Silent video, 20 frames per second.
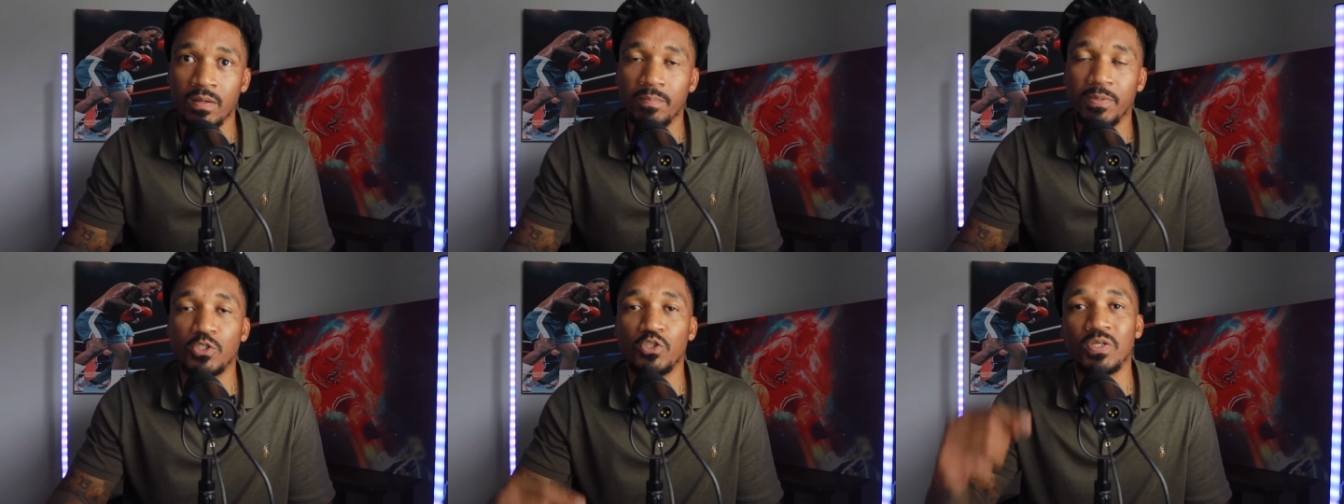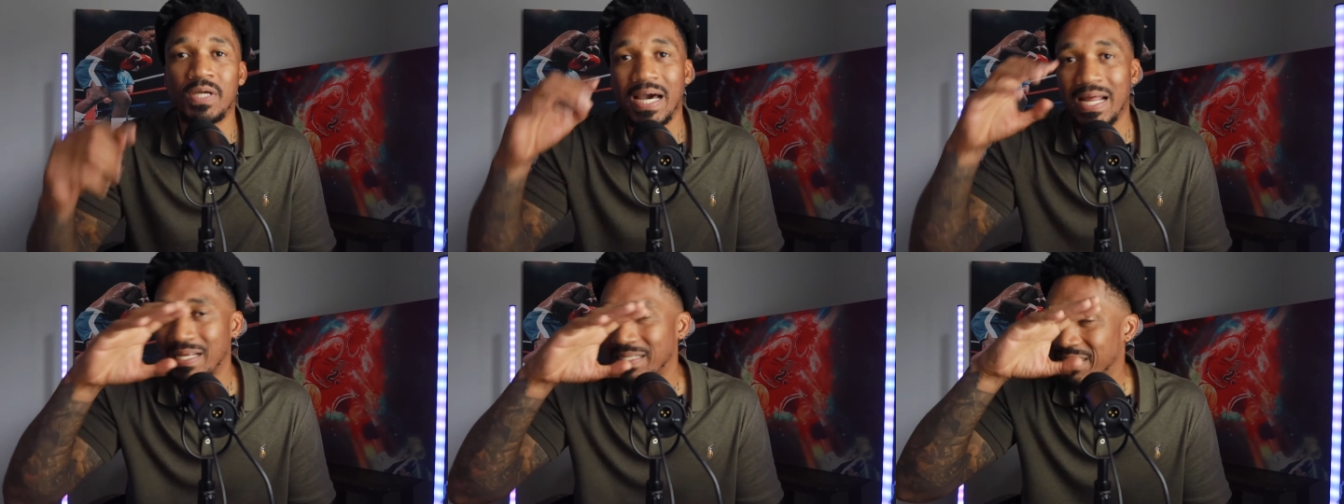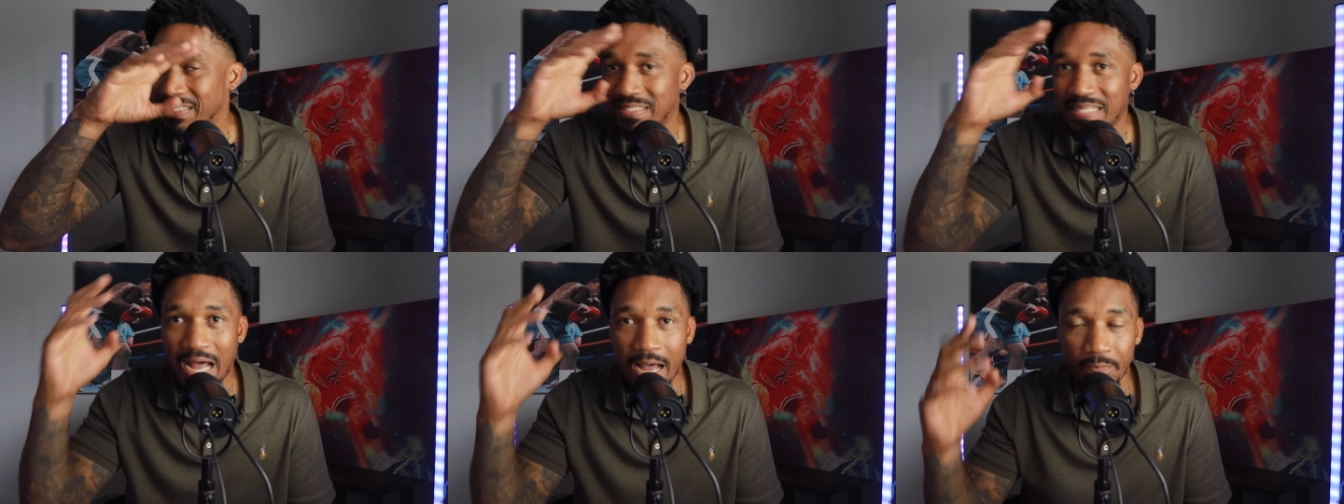But you got to
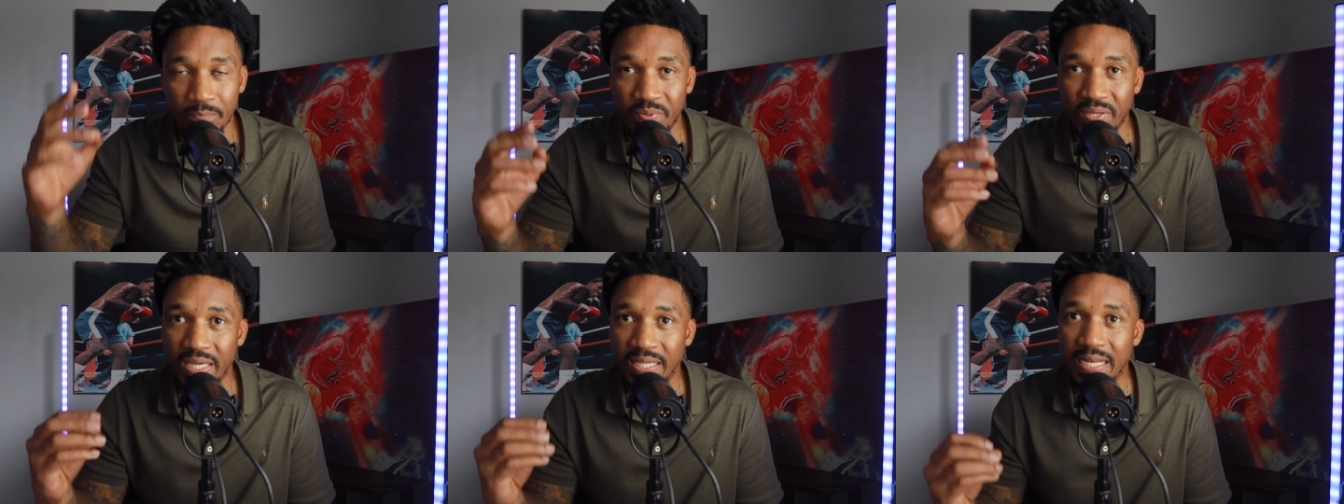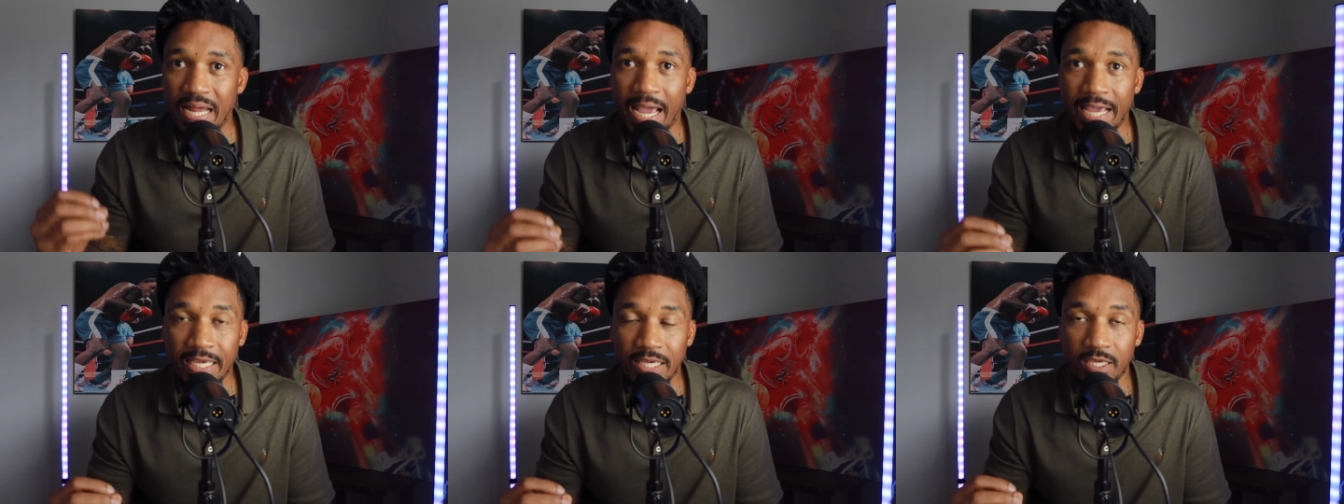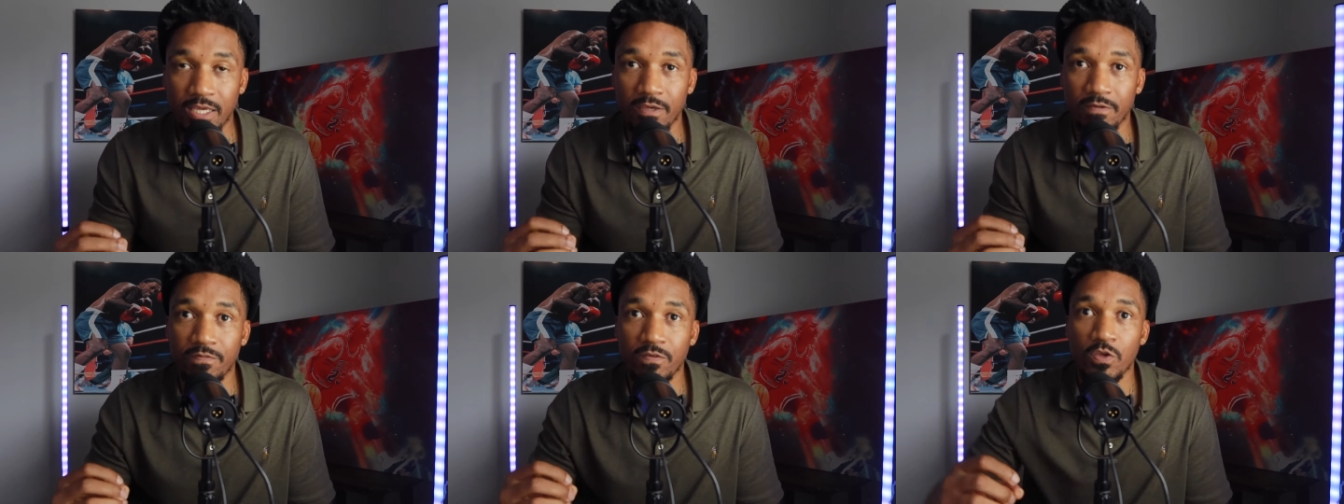stop being
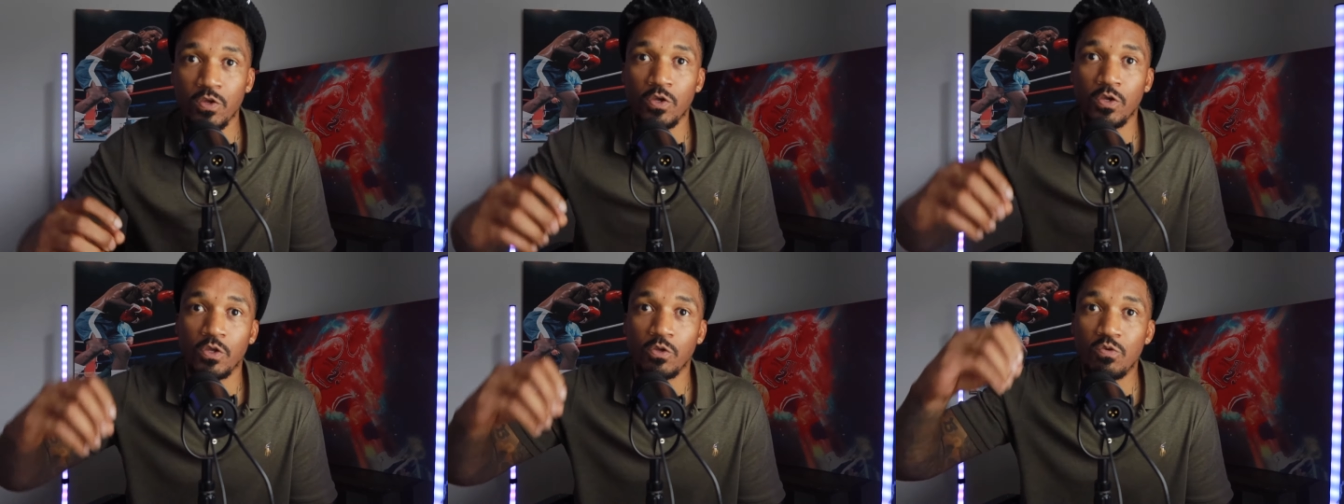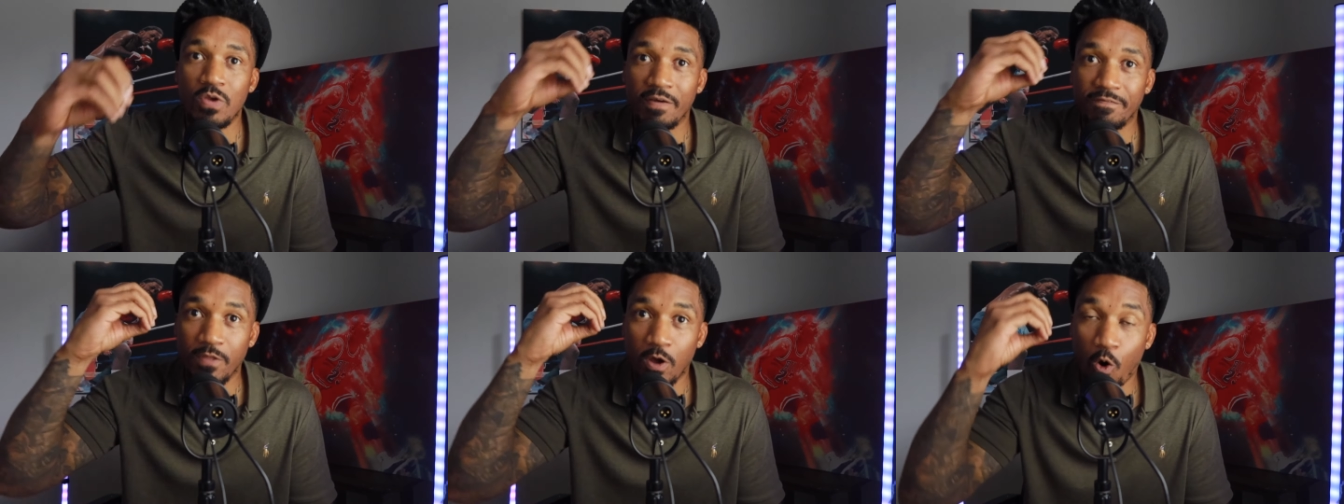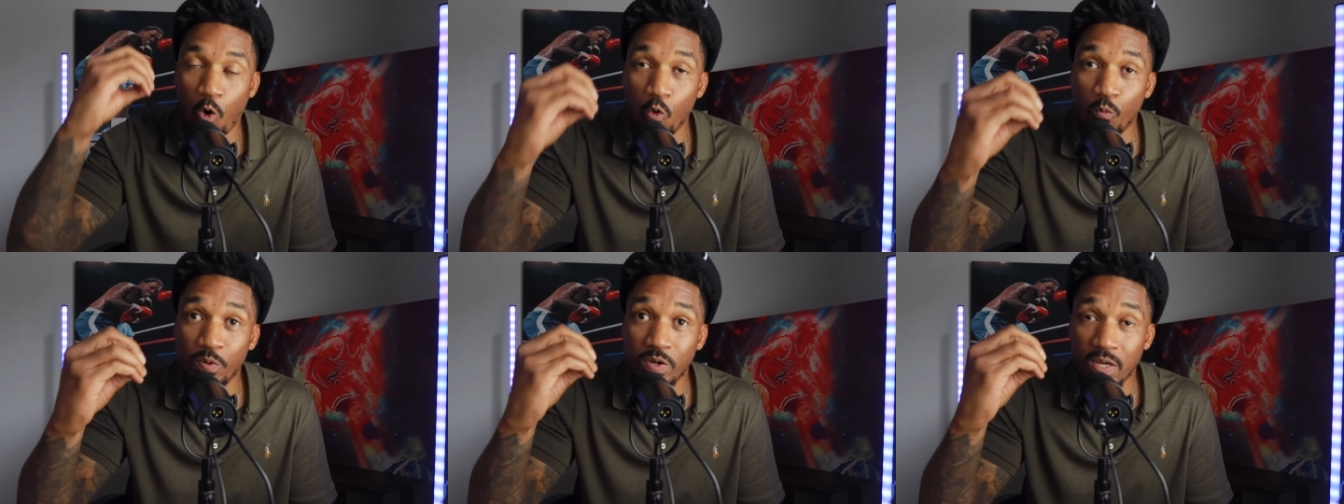naive. You have to
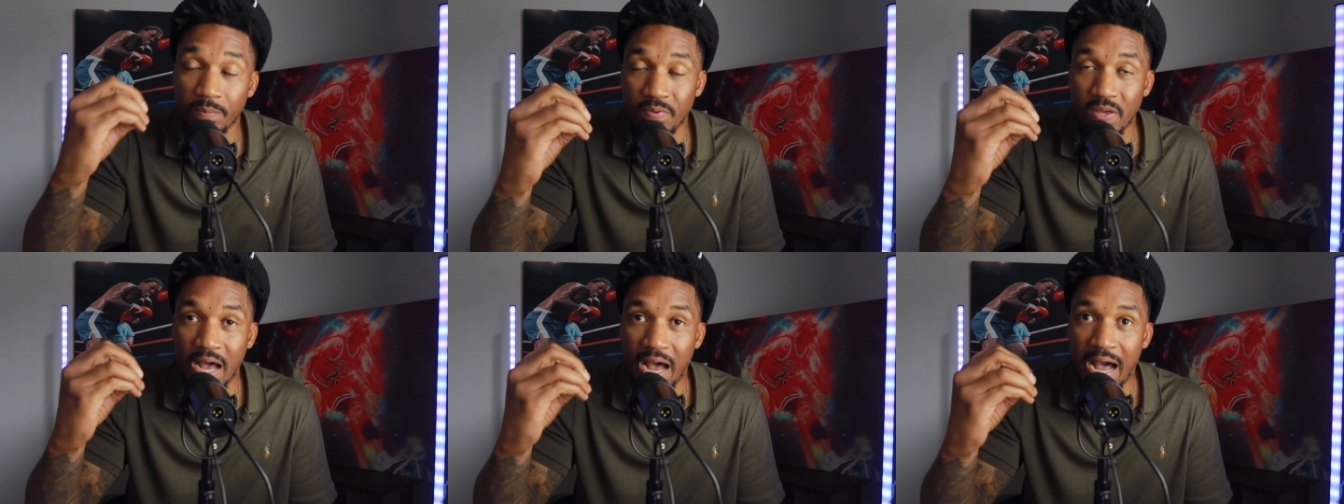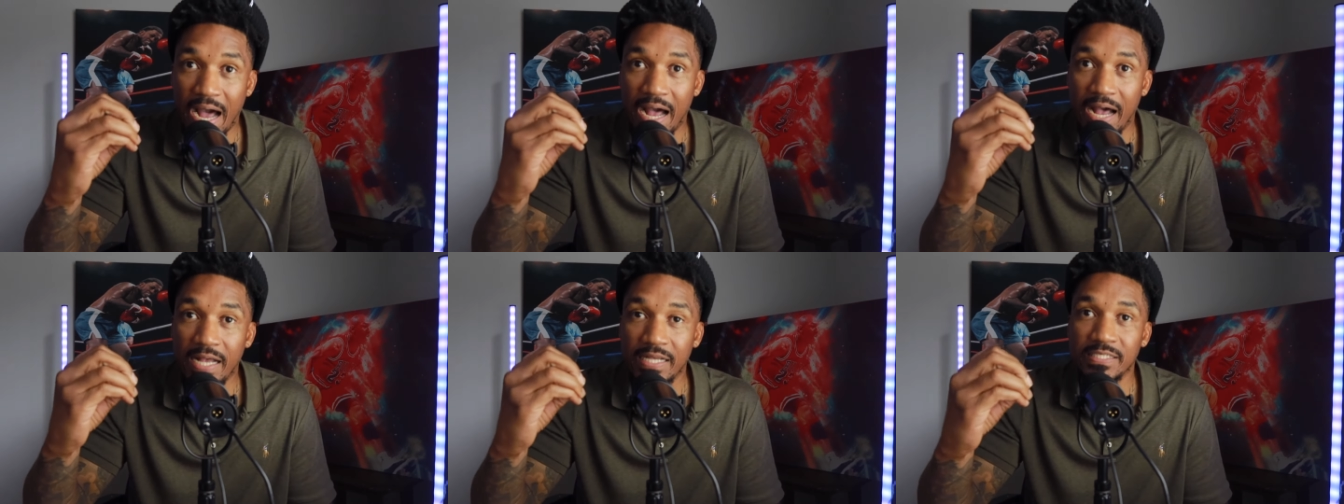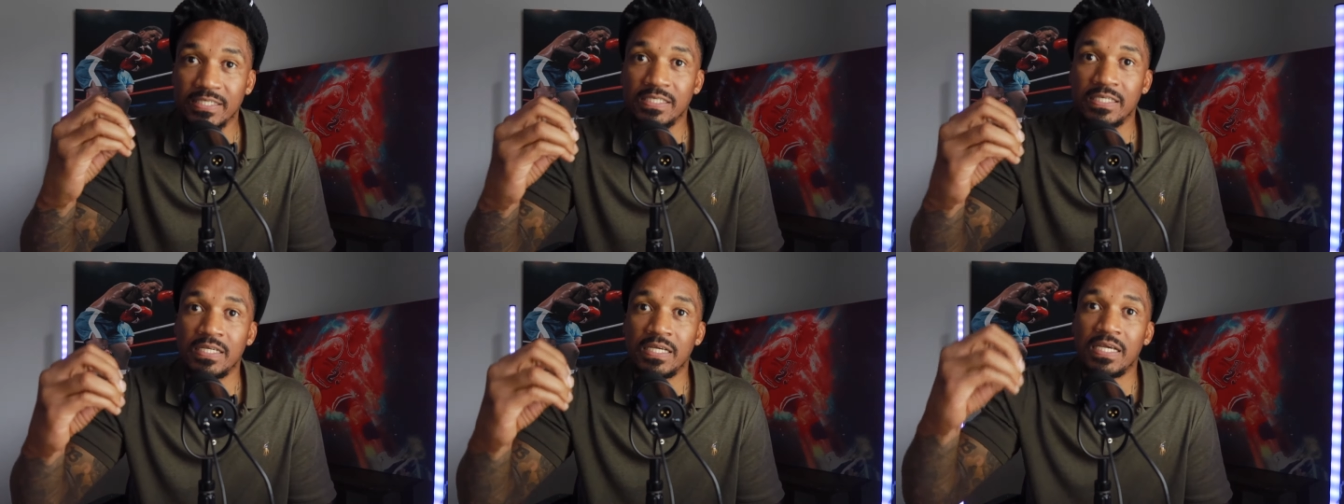open up your
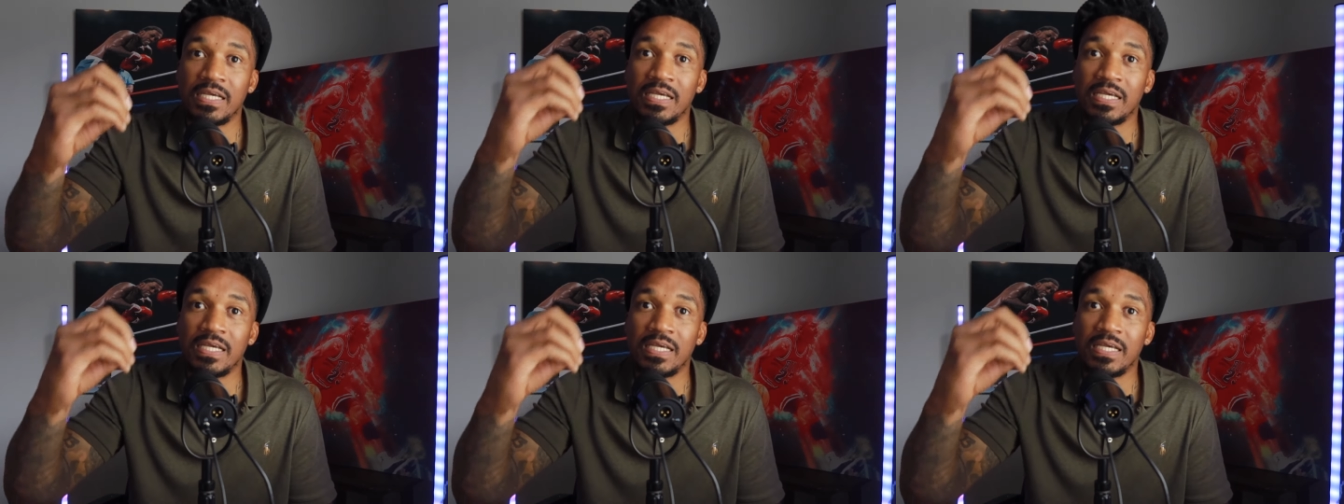eyes